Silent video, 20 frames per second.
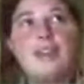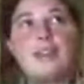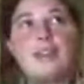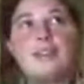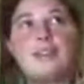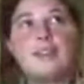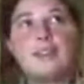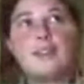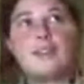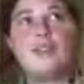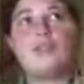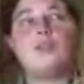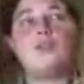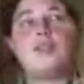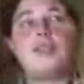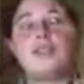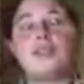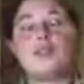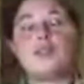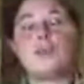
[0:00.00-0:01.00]
the
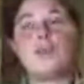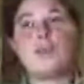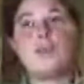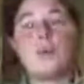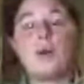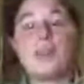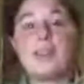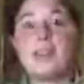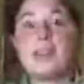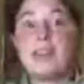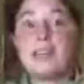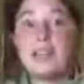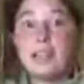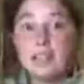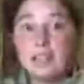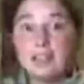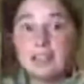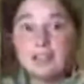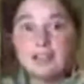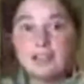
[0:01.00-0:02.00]
students with what they
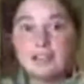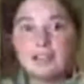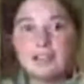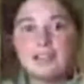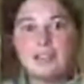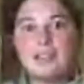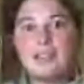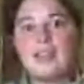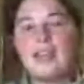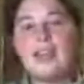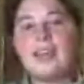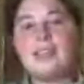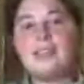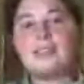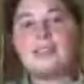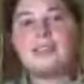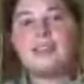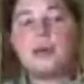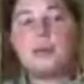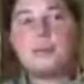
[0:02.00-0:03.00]
need.
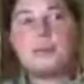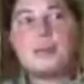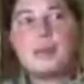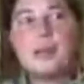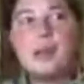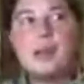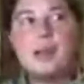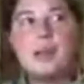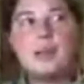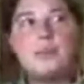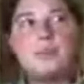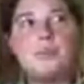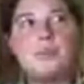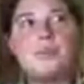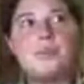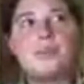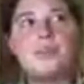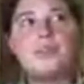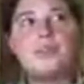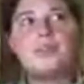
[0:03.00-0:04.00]
And
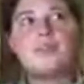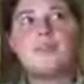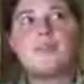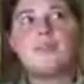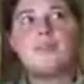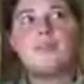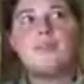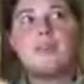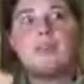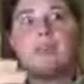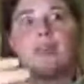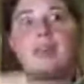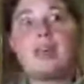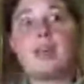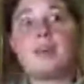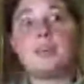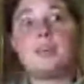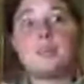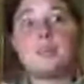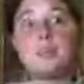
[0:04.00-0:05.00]
sometimes
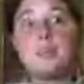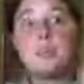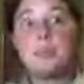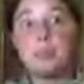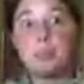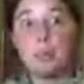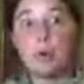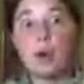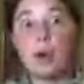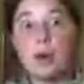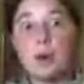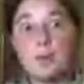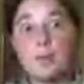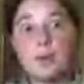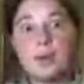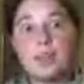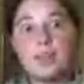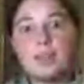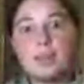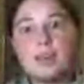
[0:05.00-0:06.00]
they brought
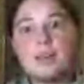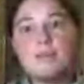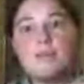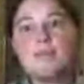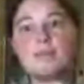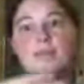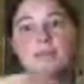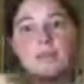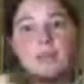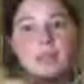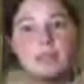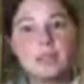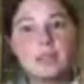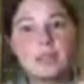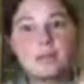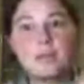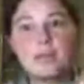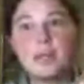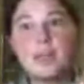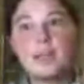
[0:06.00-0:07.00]
with them, this
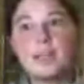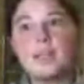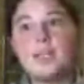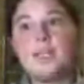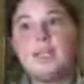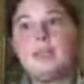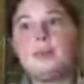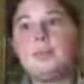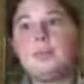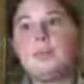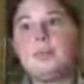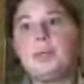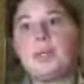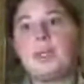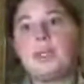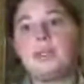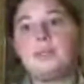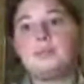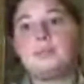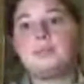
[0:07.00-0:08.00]
is what I need,
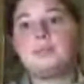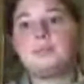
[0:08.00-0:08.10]
but